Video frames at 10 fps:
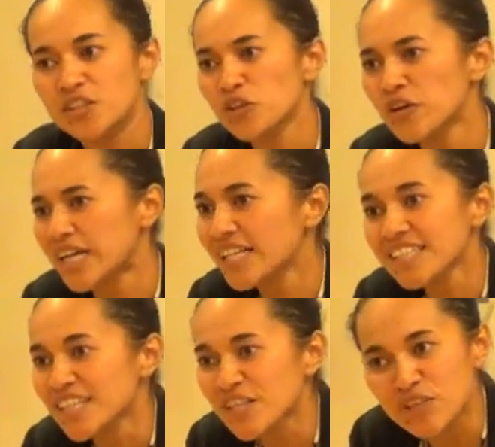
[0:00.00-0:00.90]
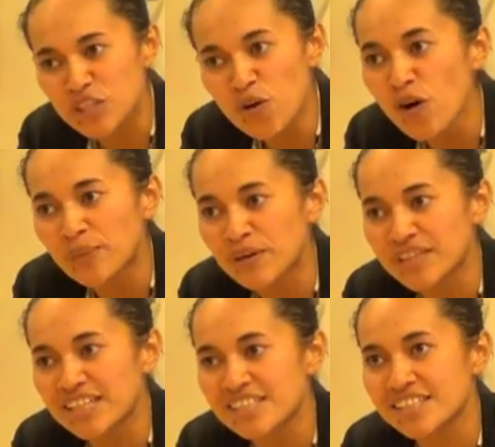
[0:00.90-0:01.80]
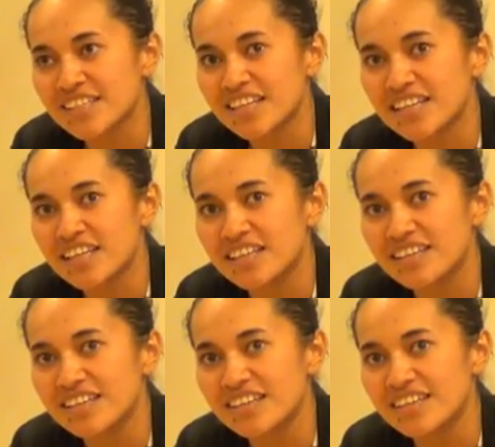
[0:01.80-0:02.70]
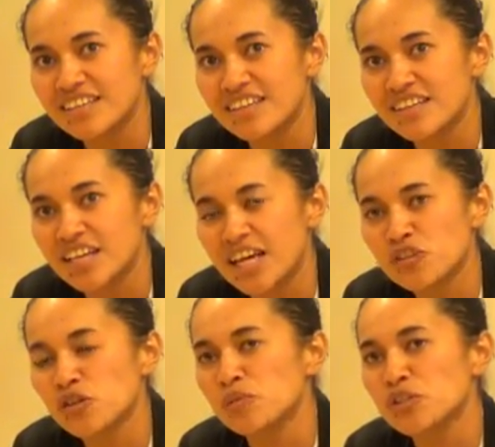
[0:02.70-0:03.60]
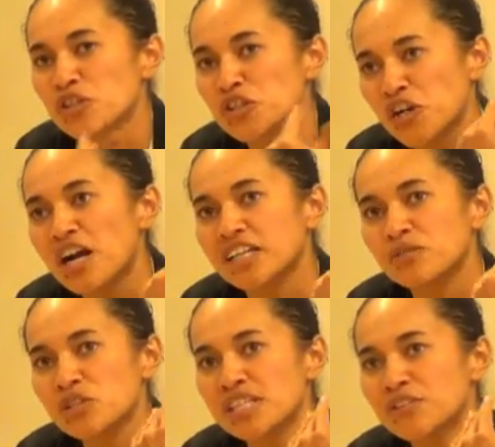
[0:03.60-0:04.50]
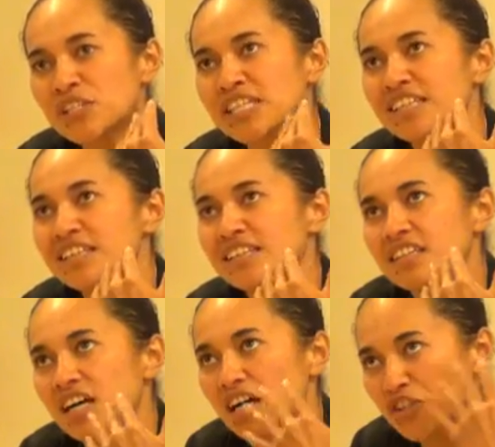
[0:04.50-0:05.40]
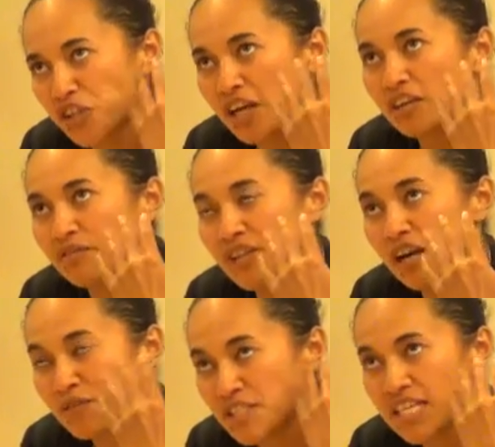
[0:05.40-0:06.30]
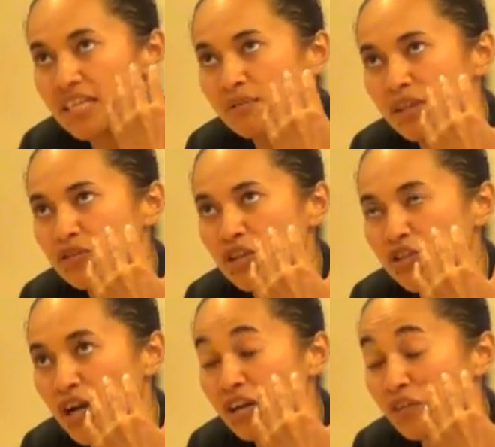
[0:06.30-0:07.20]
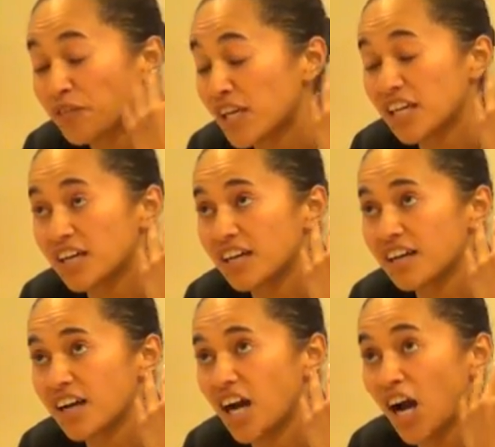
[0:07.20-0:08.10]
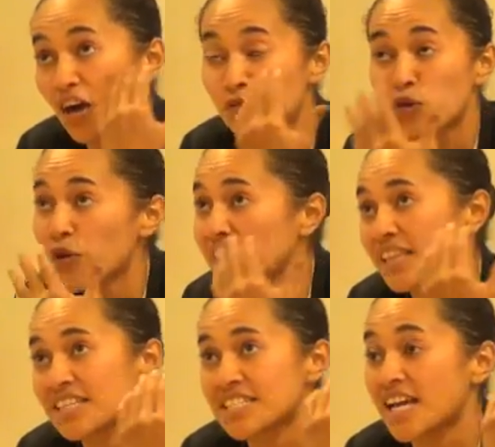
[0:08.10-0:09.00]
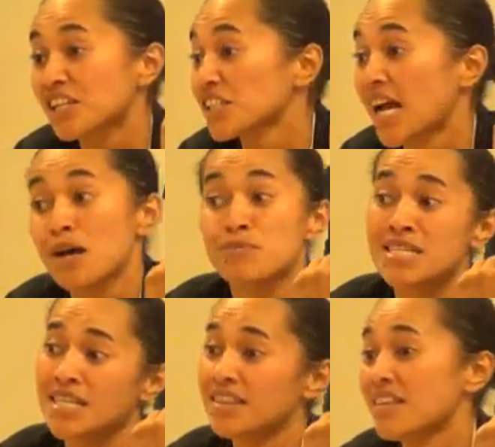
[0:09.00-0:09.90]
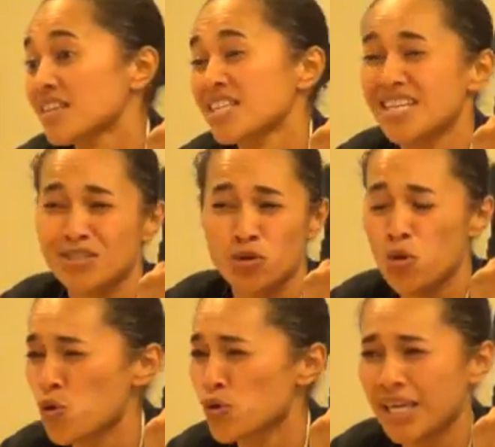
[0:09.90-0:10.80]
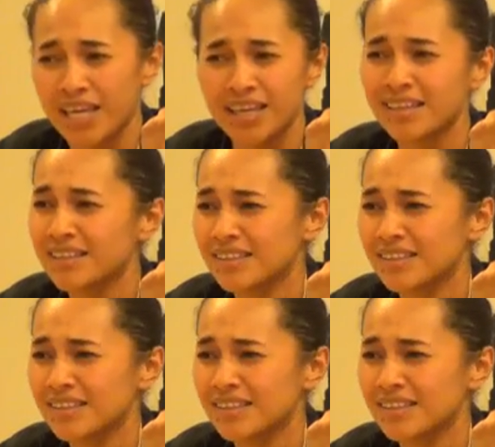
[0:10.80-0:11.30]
And I didn't even know about this. And so it was a shock. It was not only a shock of seeing it, but it was a shock of knowing that this is actually happening and this is okay.